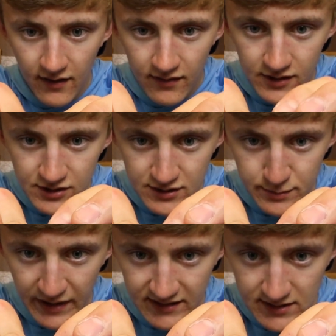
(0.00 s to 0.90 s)
This just
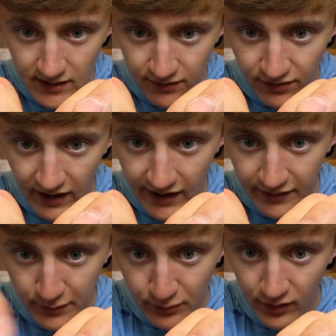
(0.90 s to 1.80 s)
makes the fly
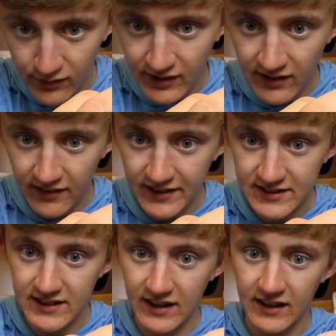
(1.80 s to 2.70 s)
look more
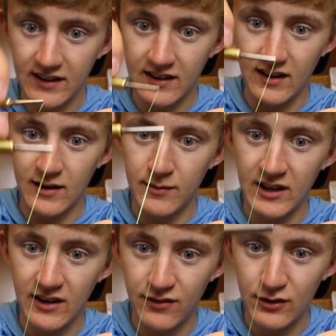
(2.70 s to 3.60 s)
realistic. I
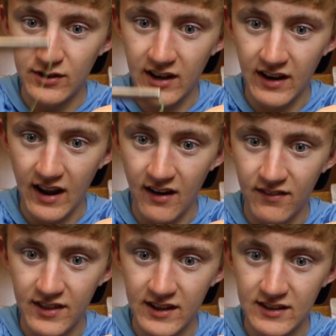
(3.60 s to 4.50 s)
mean, if you didn't
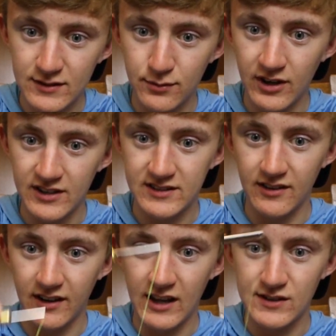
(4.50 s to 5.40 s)
have these, would it
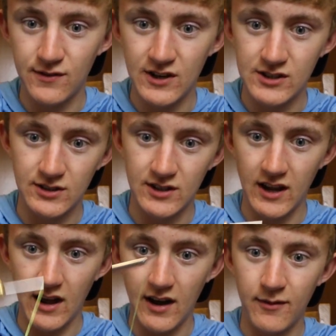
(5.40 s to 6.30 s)
still catch fish?
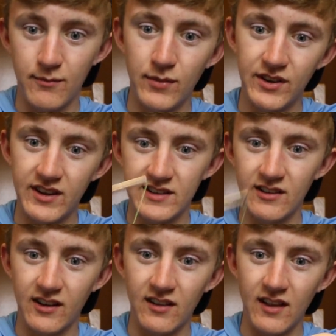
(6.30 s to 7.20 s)
Yeah, but does it
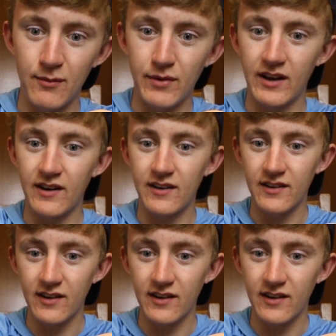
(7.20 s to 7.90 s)
look a lot better?